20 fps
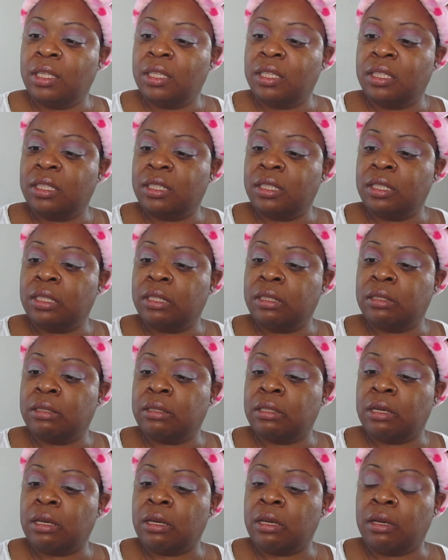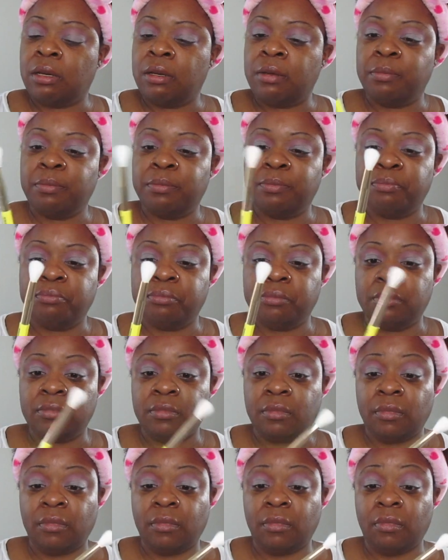This is um,
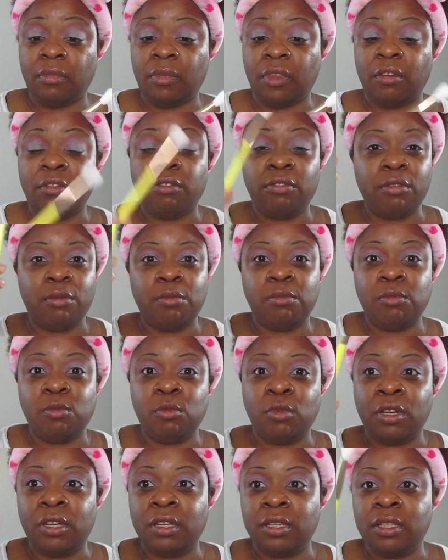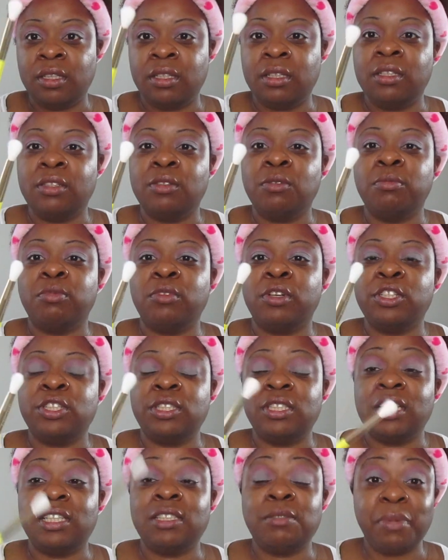from one of the little brush
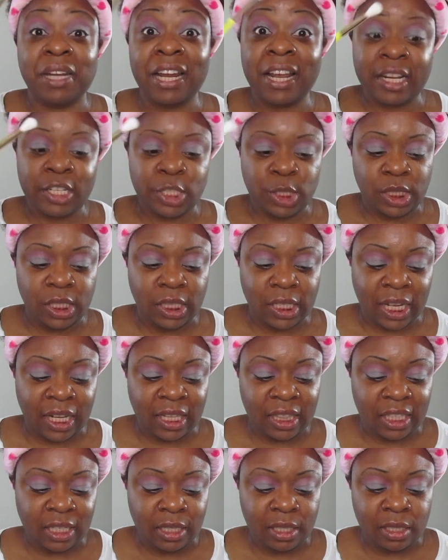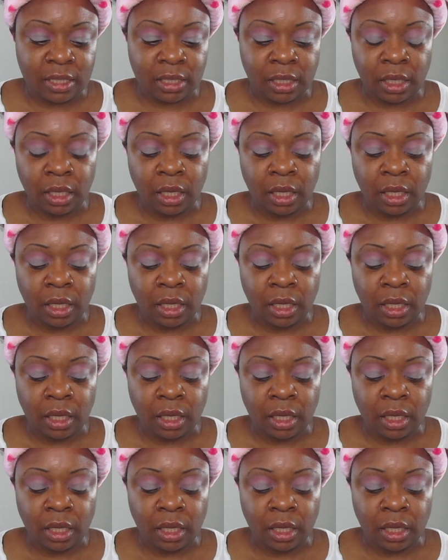sets, but I actually like these.